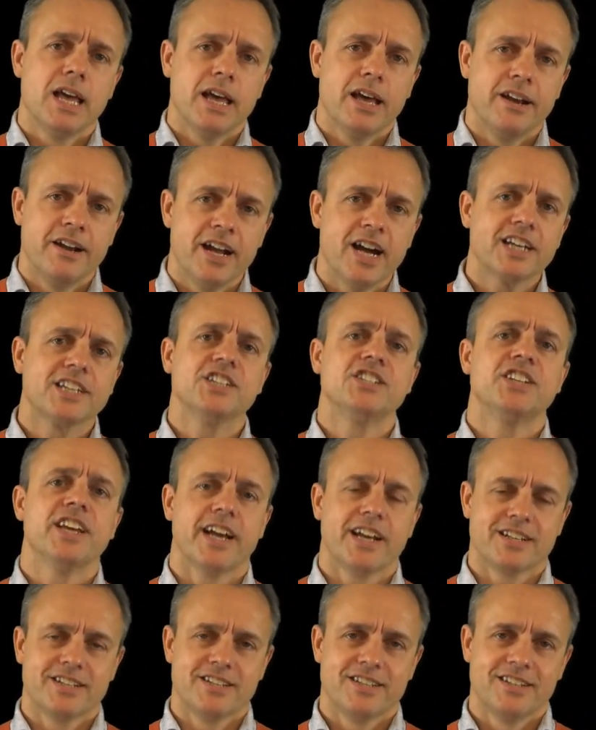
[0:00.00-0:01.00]
an
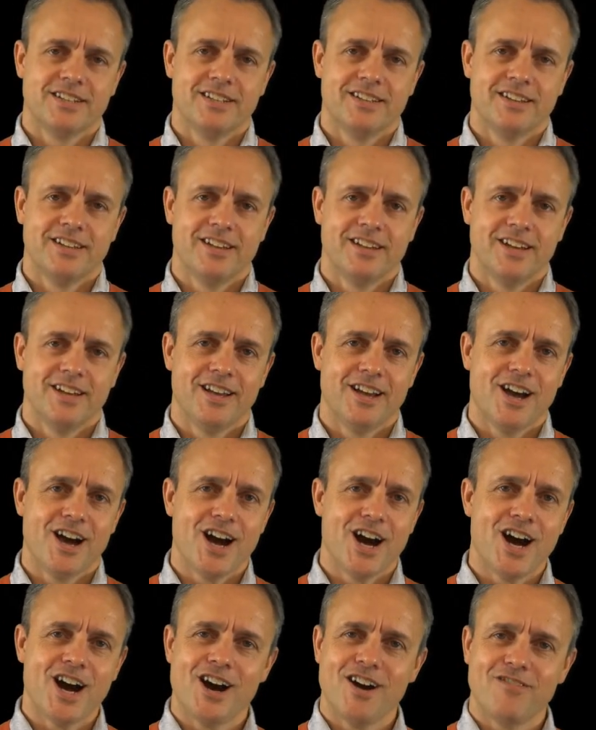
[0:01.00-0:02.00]
architect
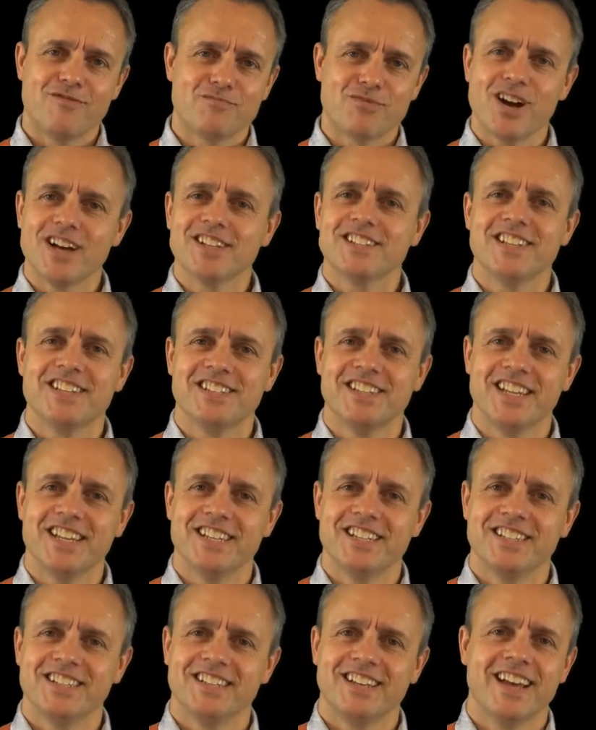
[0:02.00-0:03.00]
of
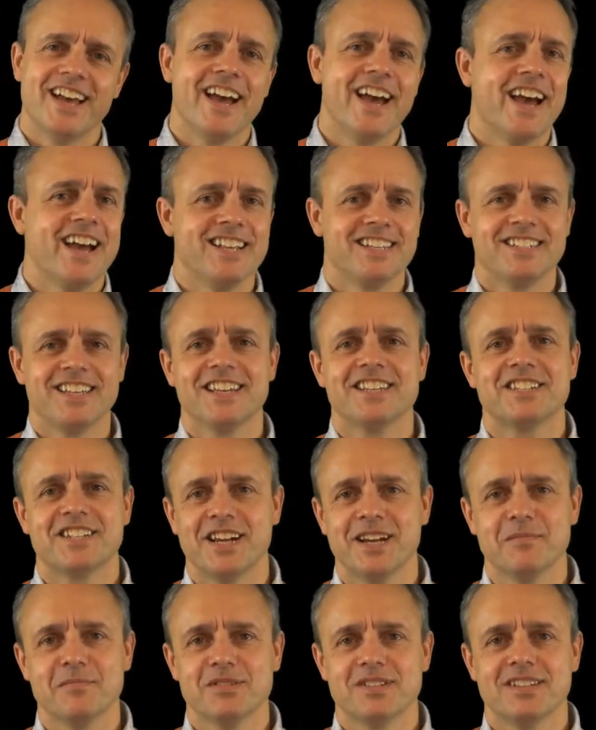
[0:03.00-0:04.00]
processes and
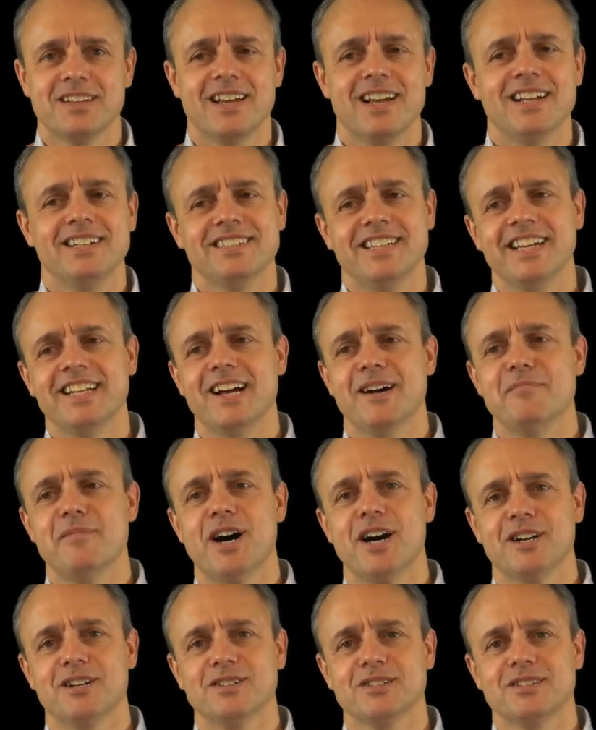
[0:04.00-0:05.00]
systems and data
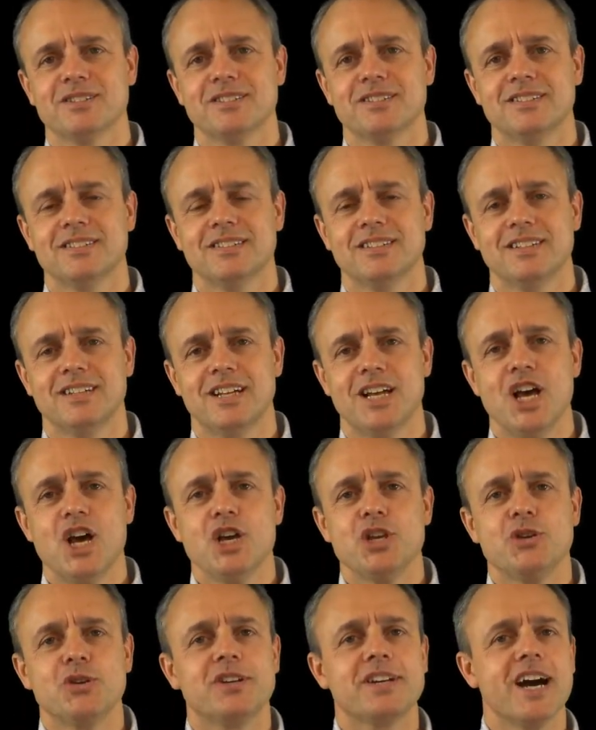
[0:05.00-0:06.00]
models.
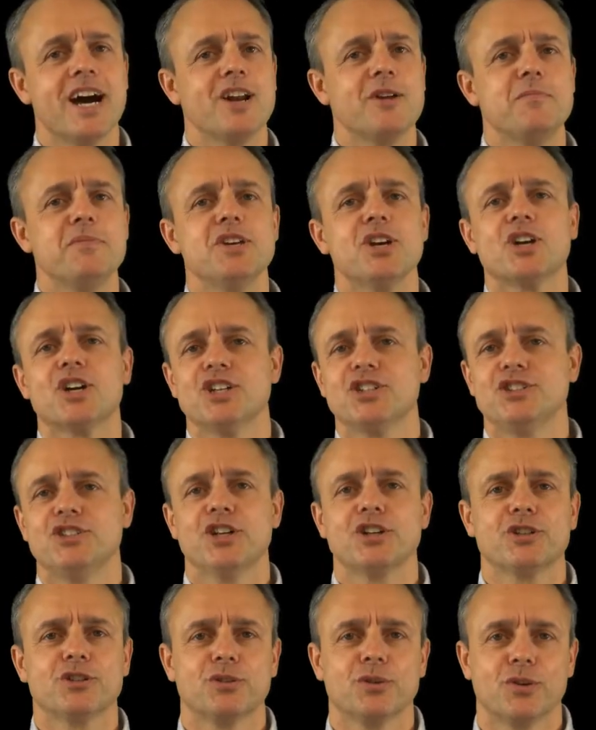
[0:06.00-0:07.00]
You got to be a
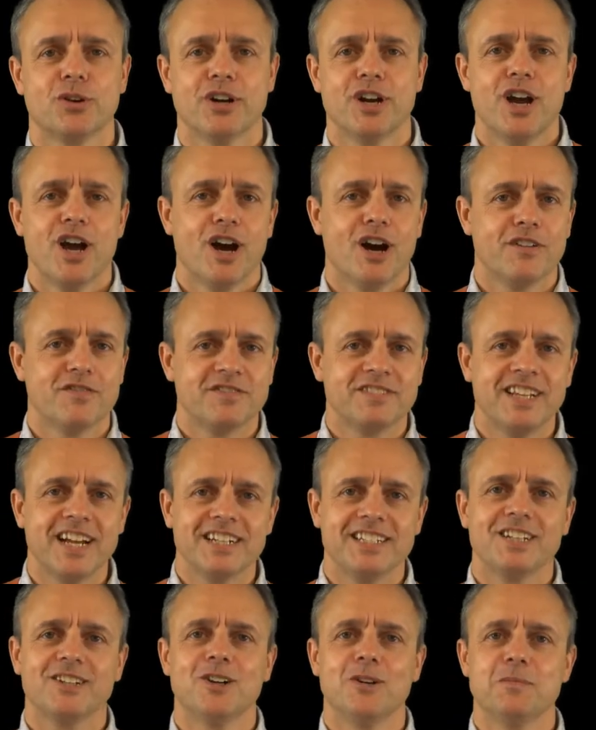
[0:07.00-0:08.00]
conductor of
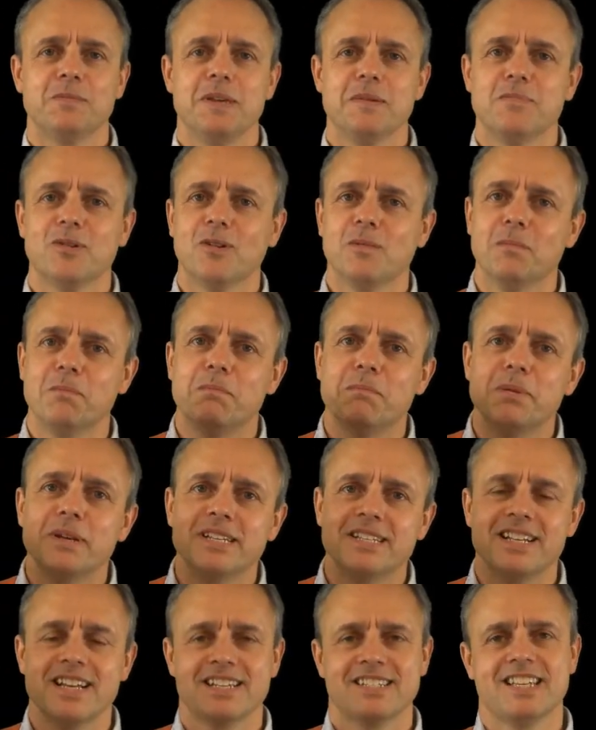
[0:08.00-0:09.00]
technical people,
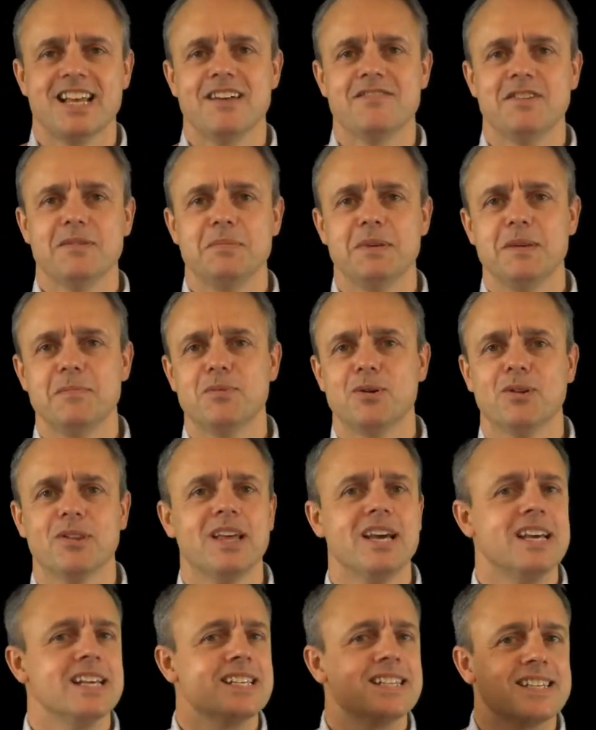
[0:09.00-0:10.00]
business savvy people,
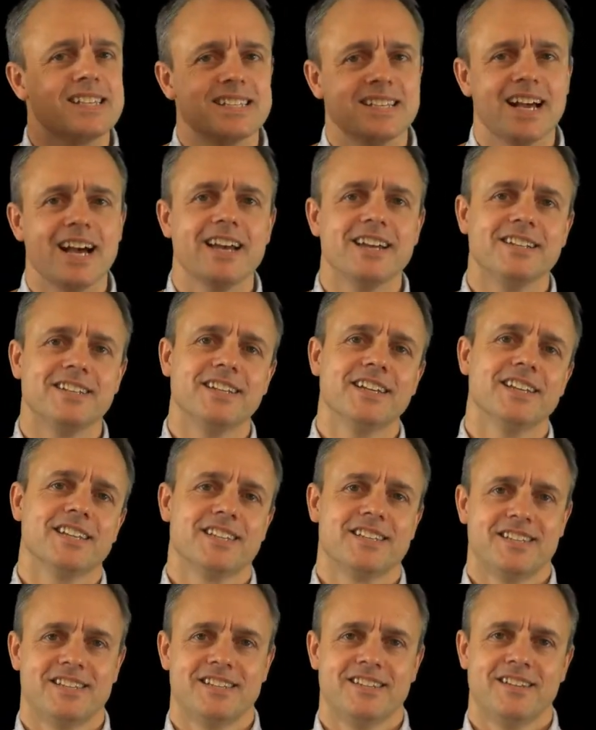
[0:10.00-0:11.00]

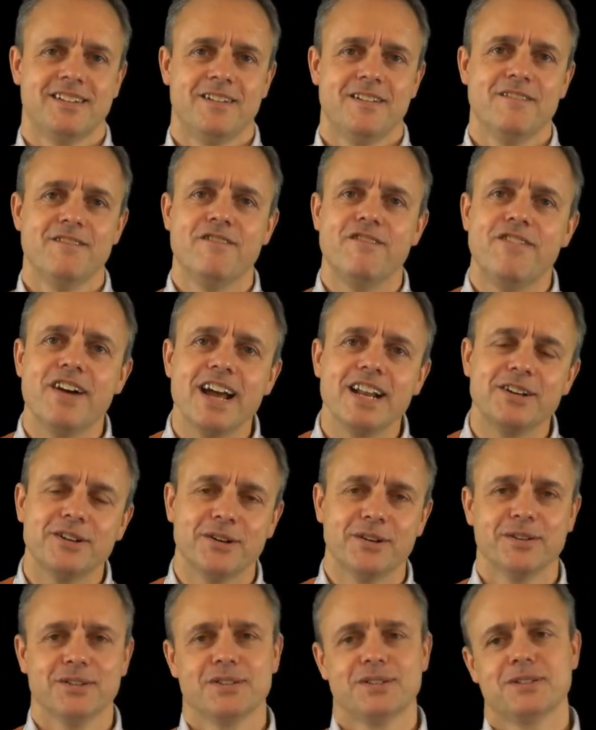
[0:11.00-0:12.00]
scientists,
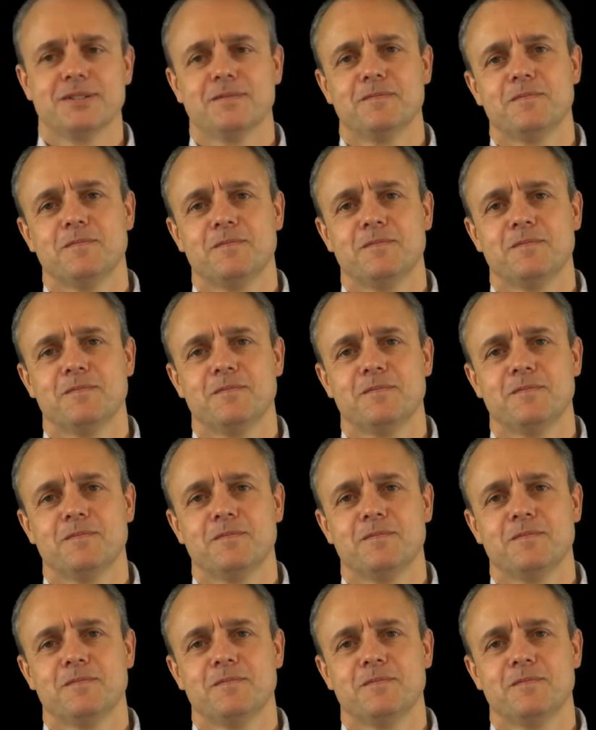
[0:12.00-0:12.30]
vendors.